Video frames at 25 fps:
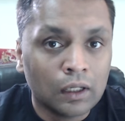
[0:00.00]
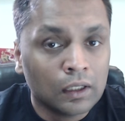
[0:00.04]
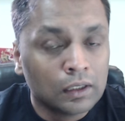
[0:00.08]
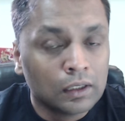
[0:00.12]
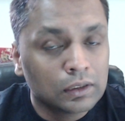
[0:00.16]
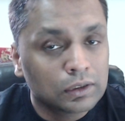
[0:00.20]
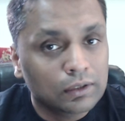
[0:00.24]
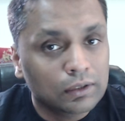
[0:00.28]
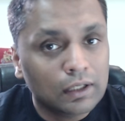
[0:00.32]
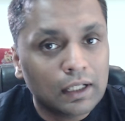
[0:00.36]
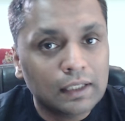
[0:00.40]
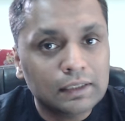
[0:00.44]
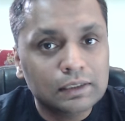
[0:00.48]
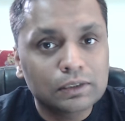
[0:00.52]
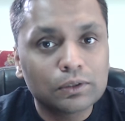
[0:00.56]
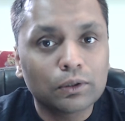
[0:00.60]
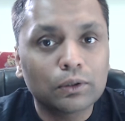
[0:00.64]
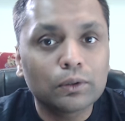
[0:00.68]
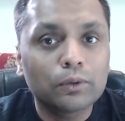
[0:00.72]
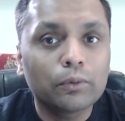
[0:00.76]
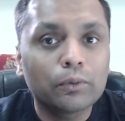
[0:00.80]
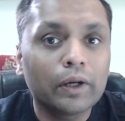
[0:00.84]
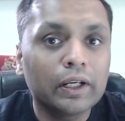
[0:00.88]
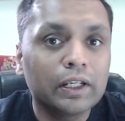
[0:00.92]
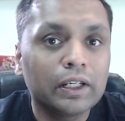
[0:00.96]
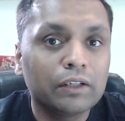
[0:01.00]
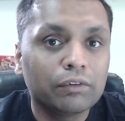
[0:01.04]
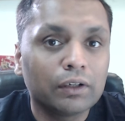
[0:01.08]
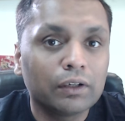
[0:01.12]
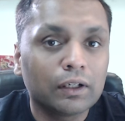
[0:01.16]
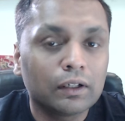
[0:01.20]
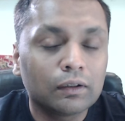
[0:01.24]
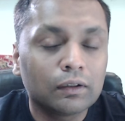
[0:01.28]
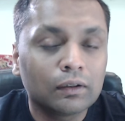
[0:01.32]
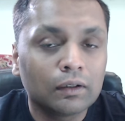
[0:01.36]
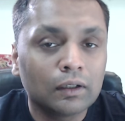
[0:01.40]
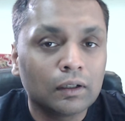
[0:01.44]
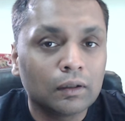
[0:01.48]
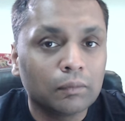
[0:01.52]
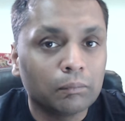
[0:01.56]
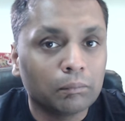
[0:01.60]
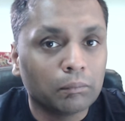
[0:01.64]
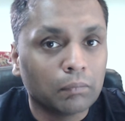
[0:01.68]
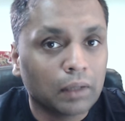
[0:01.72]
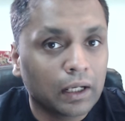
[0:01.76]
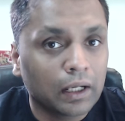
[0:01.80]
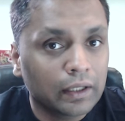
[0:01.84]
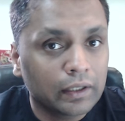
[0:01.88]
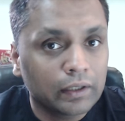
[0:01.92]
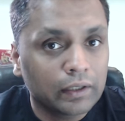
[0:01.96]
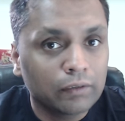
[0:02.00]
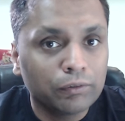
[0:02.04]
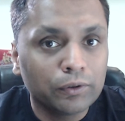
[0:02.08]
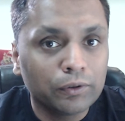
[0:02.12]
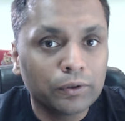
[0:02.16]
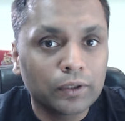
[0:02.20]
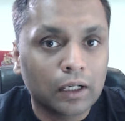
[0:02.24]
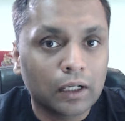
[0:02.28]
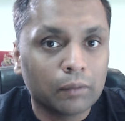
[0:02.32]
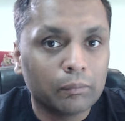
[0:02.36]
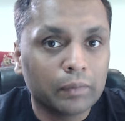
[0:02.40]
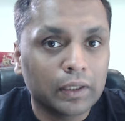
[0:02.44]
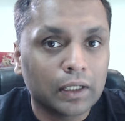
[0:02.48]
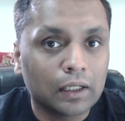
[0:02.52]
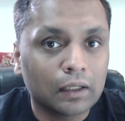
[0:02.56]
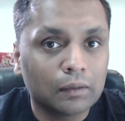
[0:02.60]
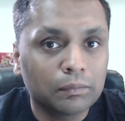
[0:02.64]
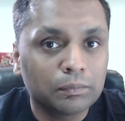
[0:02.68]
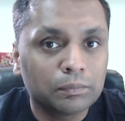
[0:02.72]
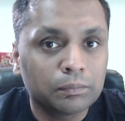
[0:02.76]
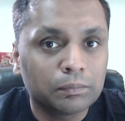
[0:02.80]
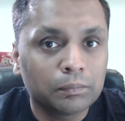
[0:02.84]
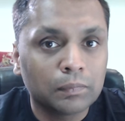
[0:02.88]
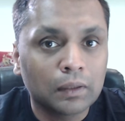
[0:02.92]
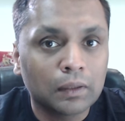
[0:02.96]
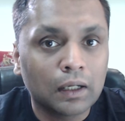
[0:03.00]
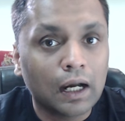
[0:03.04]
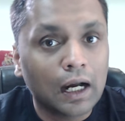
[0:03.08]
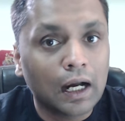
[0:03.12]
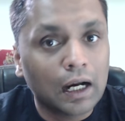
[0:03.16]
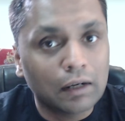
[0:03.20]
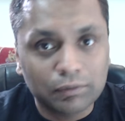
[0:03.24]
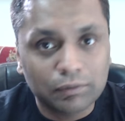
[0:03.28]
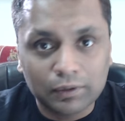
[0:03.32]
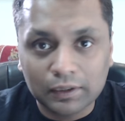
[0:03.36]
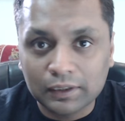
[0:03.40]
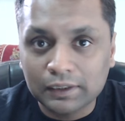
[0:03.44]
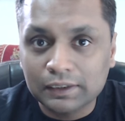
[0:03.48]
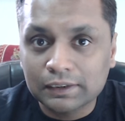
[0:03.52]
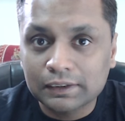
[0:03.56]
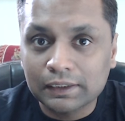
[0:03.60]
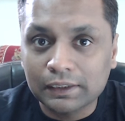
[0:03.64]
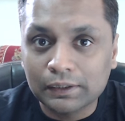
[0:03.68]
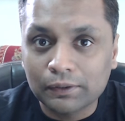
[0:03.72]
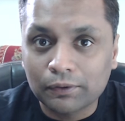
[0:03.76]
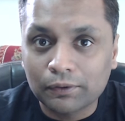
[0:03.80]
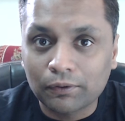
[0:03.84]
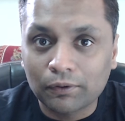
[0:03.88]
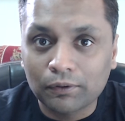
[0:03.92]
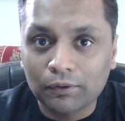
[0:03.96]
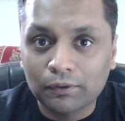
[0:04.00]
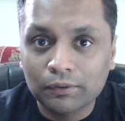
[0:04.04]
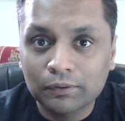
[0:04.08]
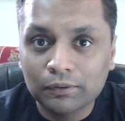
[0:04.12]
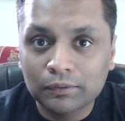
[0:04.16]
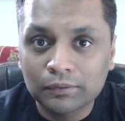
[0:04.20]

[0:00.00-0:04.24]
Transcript: So guys, don't go anywhere, my review coming up after this intro.